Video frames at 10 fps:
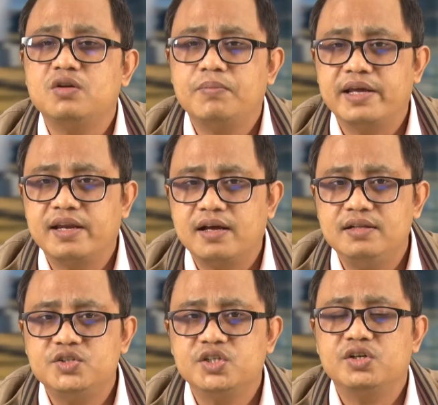of
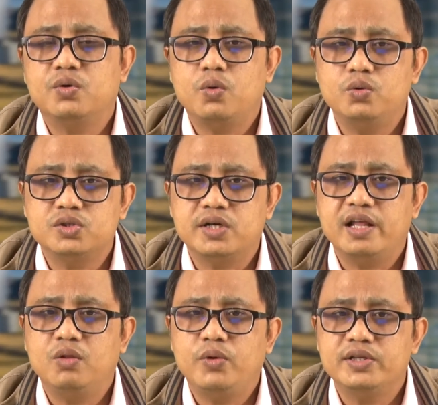agriculture, roads,
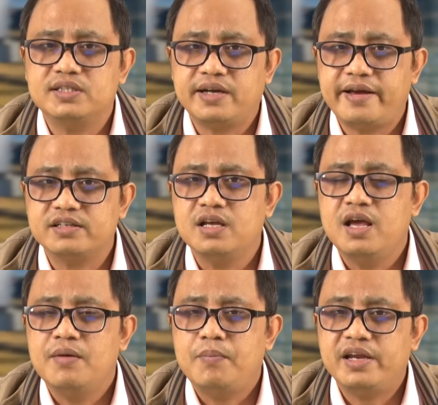railway tracks,
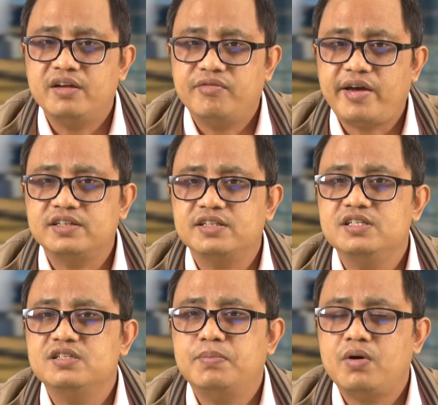mining
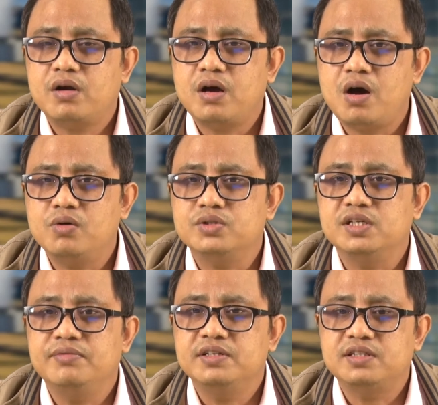factories, powerhouse,
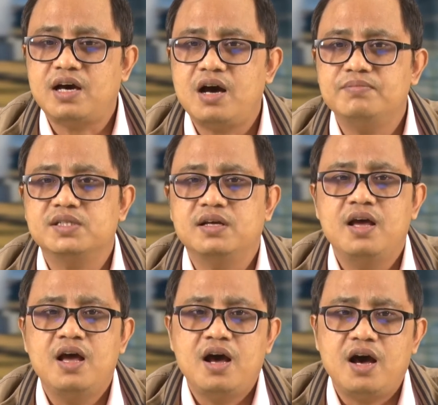river dams,
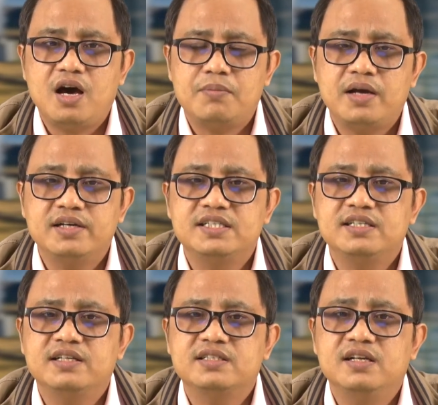urban
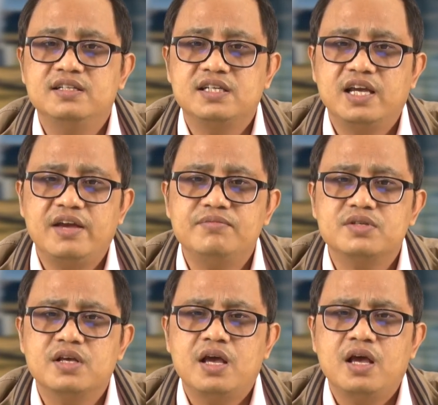residential schemes.
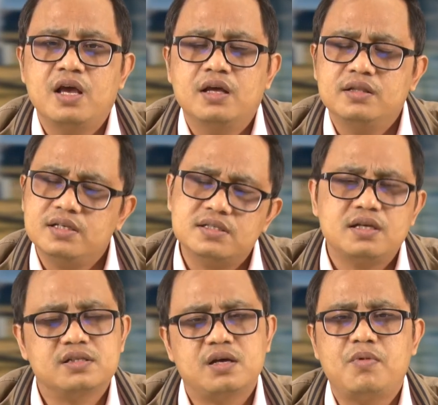These are
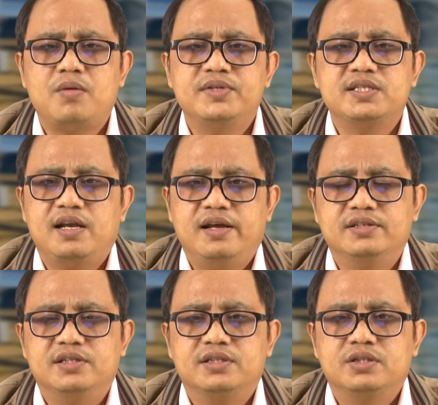some of the
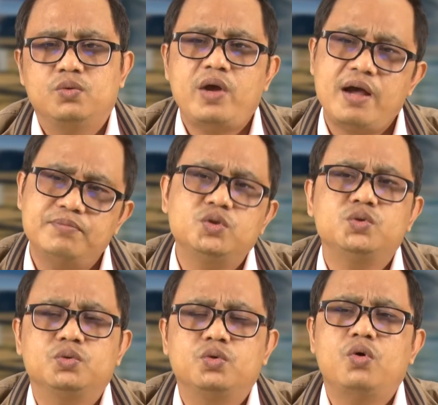challenges. We have
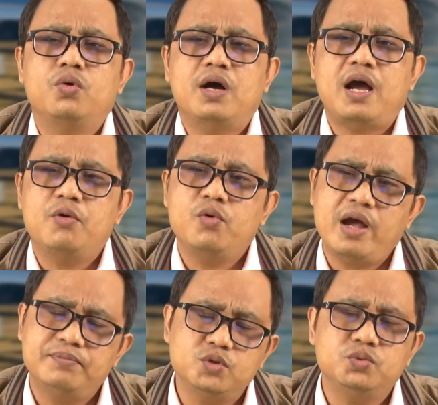to go and we
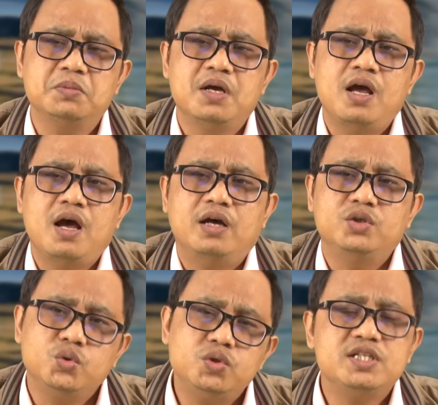have to
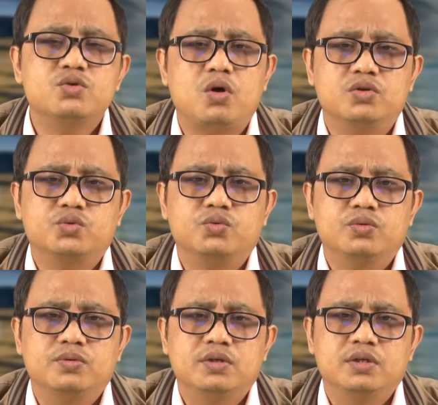do this also.
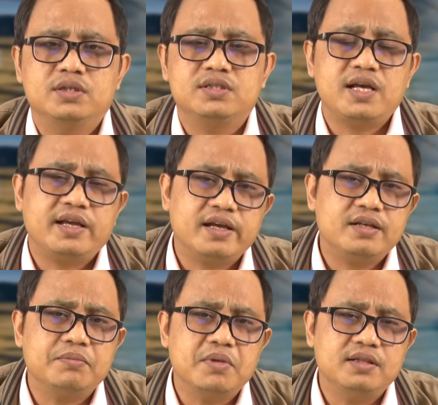
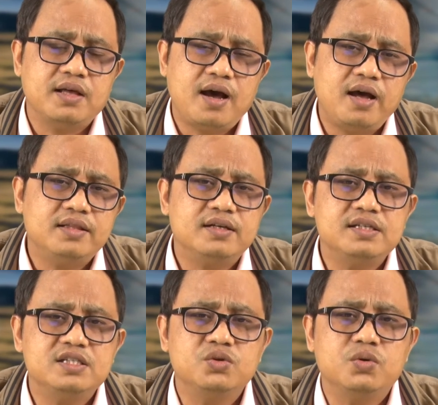The other is,